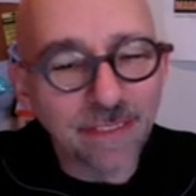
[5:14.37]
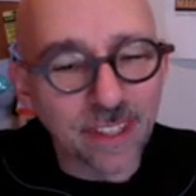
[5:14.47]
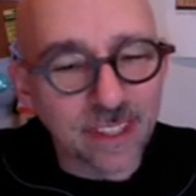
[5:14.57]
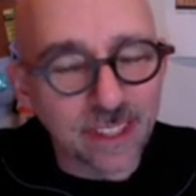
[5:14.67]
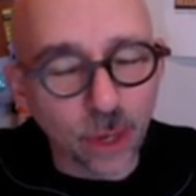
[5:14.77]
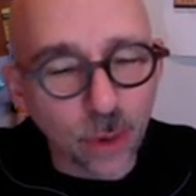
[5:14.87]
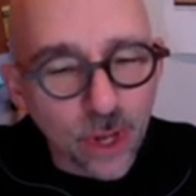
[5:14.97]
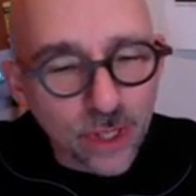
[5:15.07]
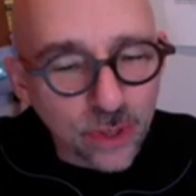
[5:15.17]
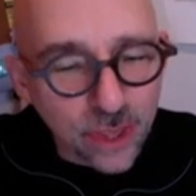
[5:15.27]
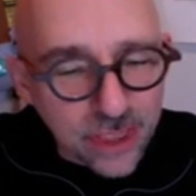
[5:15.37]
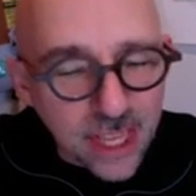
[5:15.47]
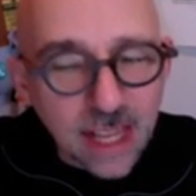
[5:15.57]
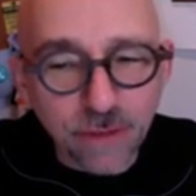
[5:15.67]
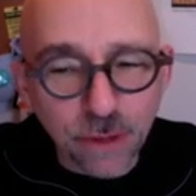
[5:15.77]
have to. So the
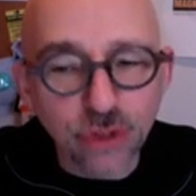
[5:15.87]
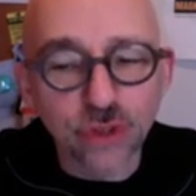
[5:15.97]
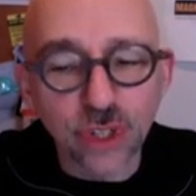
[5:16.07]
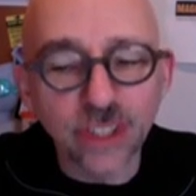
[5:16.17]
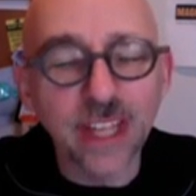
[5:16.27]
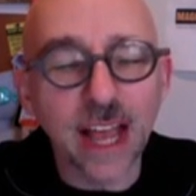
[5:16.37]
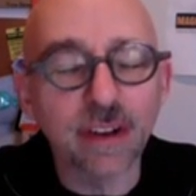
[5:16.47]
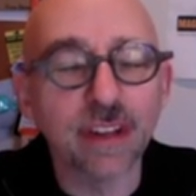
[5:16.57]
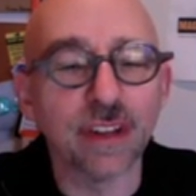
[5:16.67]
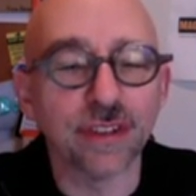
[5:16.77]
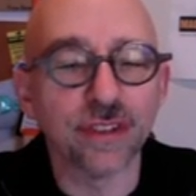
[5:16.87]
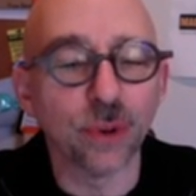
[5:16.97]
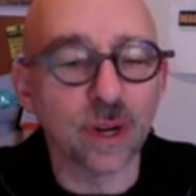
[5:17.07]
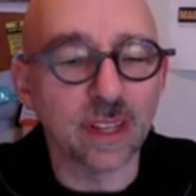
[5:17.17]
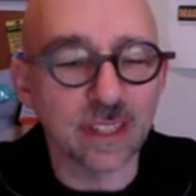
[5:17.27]
thing, if you drill down into the
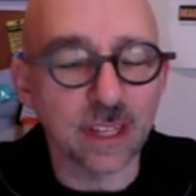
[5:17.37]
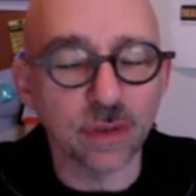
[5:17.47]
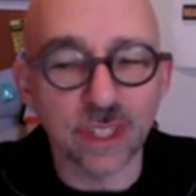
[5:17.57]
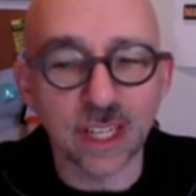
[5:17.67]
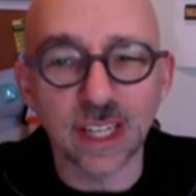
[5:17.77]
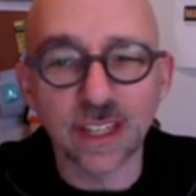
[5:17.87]
story, that's interesting